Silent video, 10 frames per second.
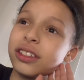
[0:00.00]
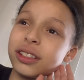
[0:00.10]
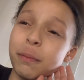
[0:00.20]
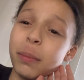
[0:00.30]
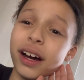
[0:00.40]

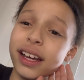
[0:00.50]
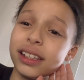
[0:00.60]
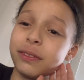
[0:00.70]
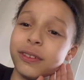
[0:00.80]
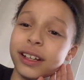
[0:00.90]
didn't buy
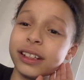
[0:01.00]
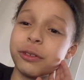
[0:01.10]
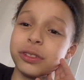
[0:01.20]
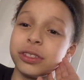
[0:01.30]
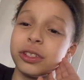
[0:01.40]
anything,
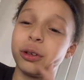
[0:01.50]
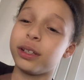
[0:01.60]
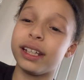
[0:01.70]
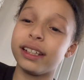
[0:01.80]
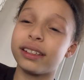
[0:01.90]
there was no
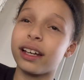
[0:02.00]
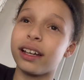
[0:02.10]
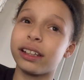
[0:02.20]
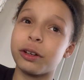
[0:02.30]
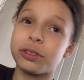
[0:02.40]
heat
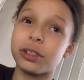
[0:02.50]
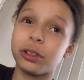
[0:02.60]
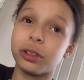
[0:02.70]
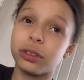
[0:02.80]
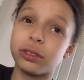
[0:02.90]
there, there was
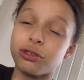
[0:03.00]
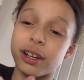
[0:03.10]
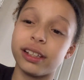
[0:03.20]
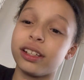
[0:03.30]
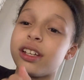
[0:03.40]
no good
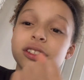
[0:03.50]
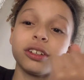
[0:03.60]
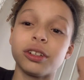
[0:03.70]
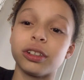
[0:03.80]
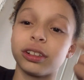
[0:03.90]
trainers, no good